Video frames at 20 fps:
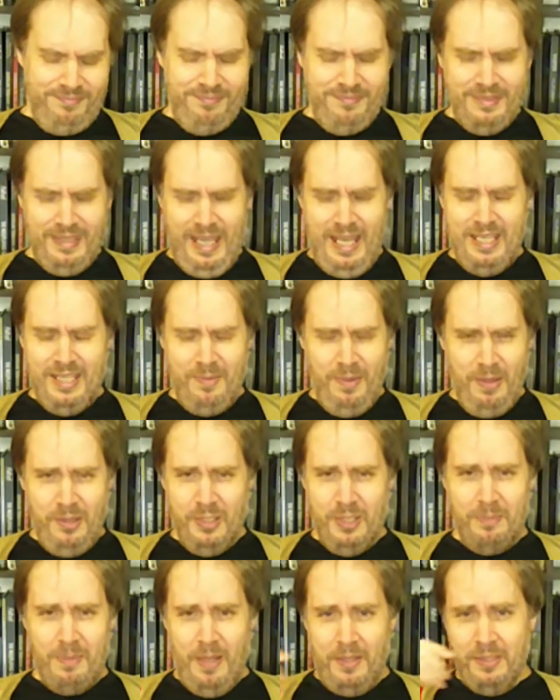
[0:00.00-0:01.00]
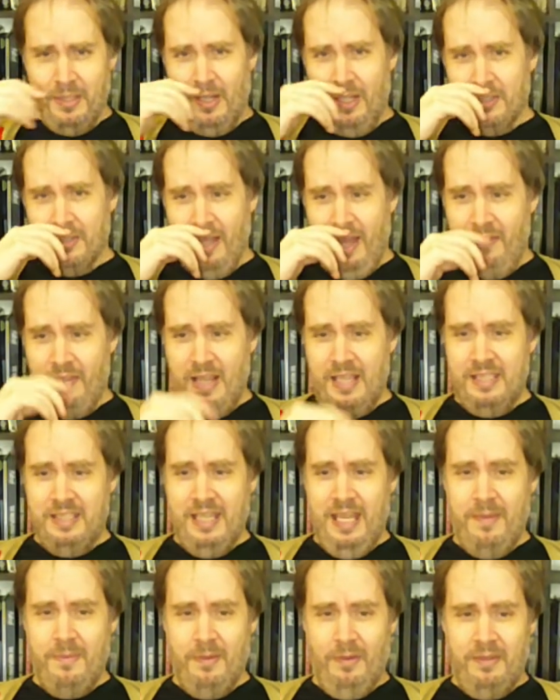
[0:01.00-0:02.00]
and some other spells that also have that
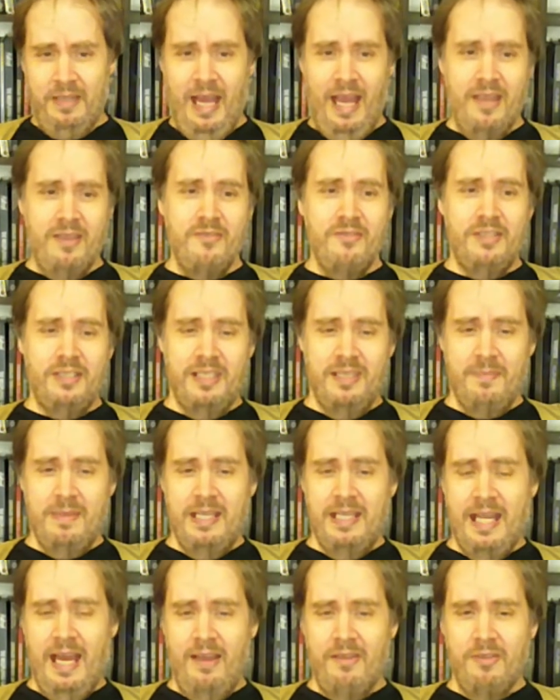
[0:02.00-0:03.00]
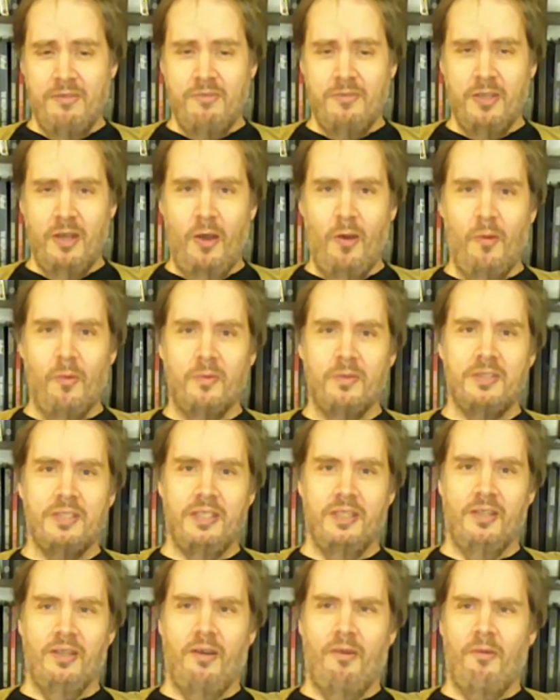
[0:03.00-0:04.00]
same, you know, now you see me, now you don't,
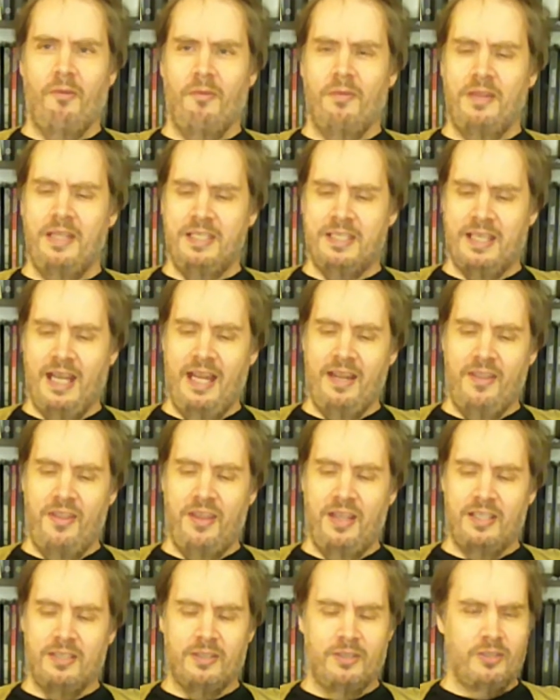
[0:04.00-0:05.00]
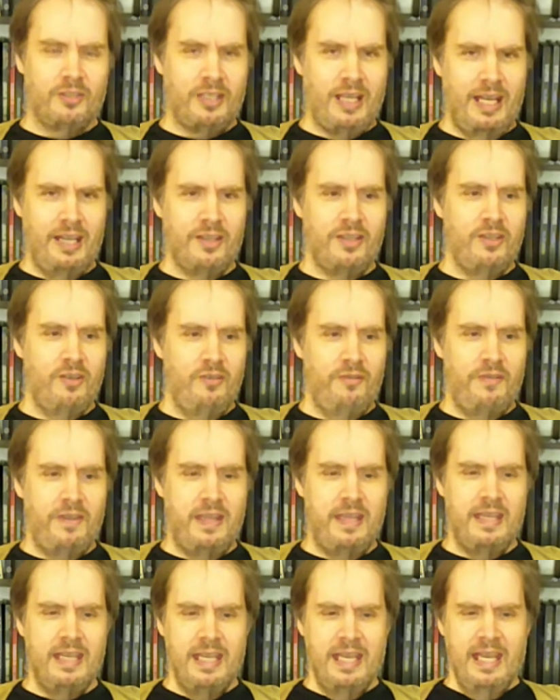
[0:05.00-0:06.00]
you know, these kind of things, which are kind of
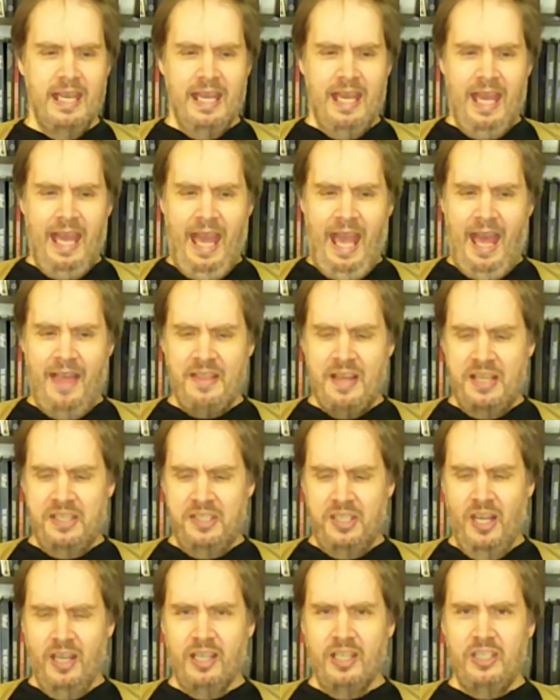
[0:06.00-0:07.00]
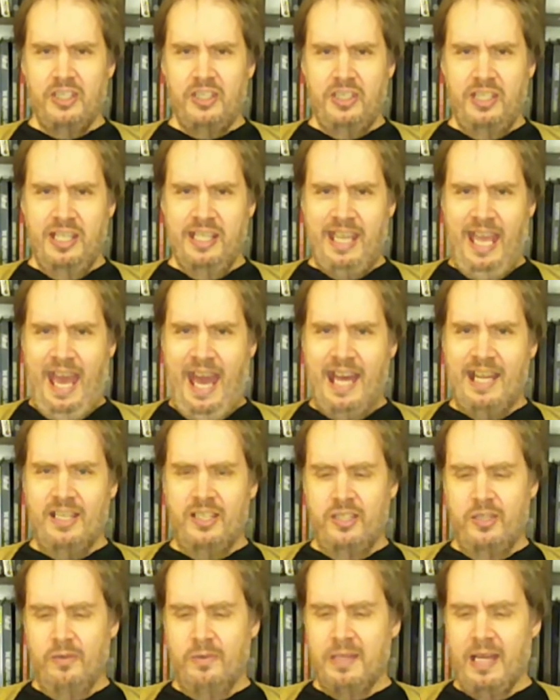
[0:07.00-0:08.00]
goofy. And that tongue in cheek
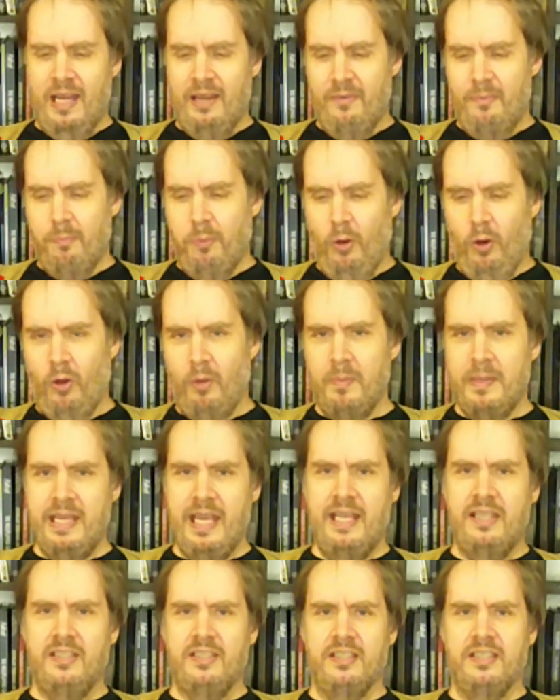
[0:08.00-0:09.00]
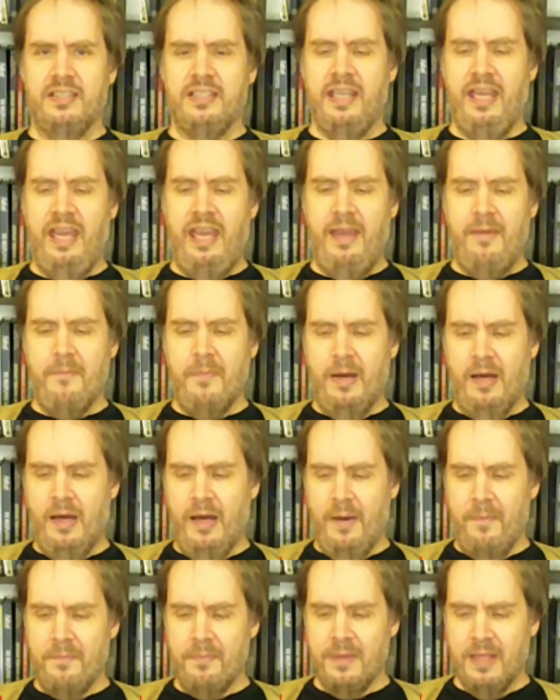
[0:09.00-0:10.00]
attitude kind of permeates this game.
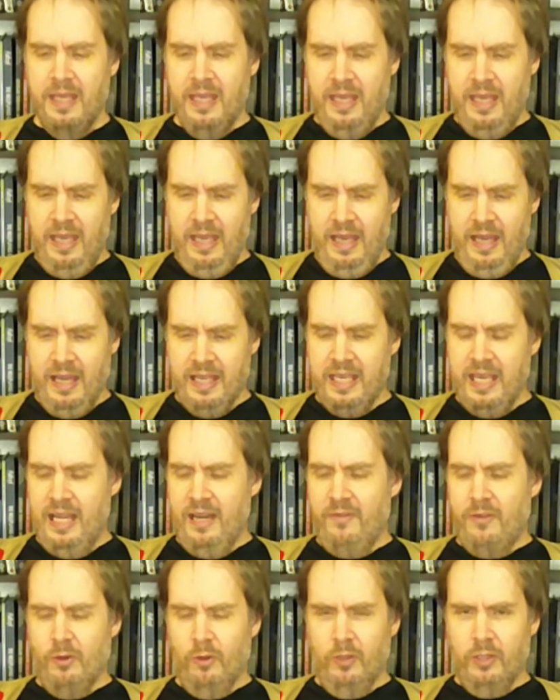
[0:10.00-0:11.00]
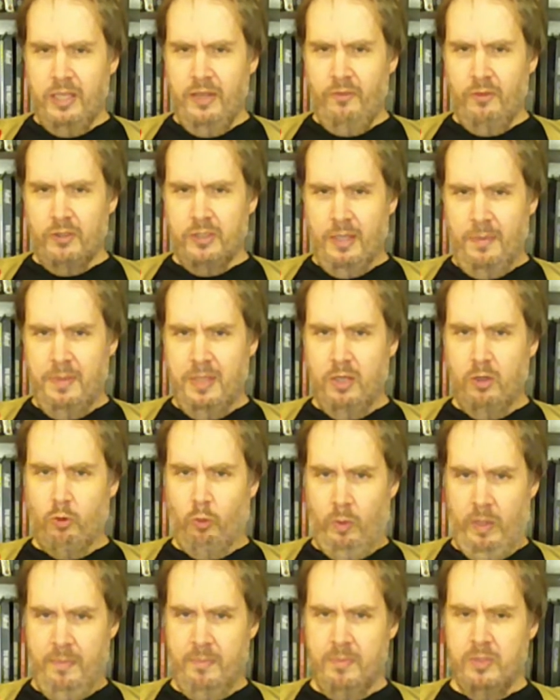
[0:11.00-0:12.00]
Um, again, if you're looking for something
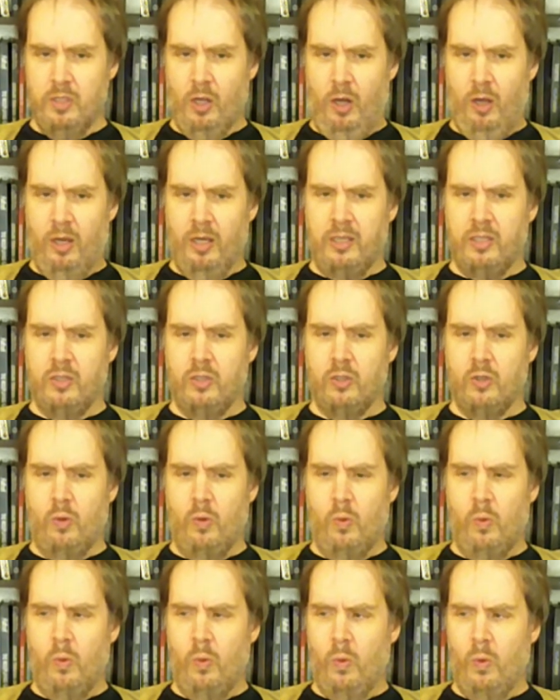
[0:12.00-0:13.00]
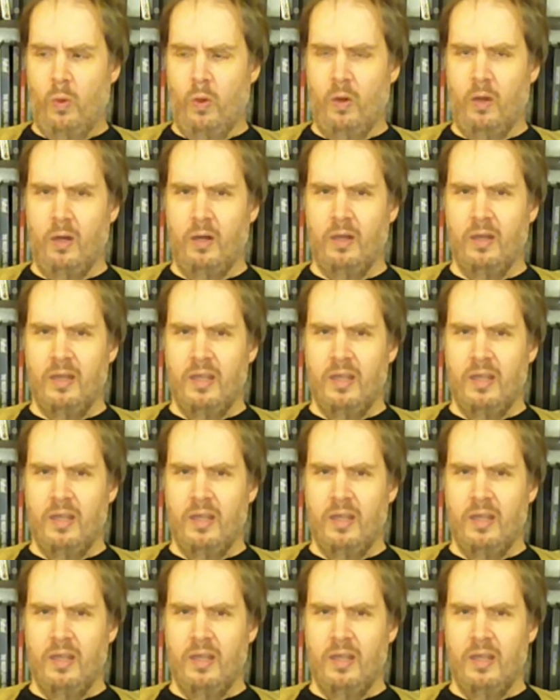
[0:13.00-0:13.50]
grim dark or,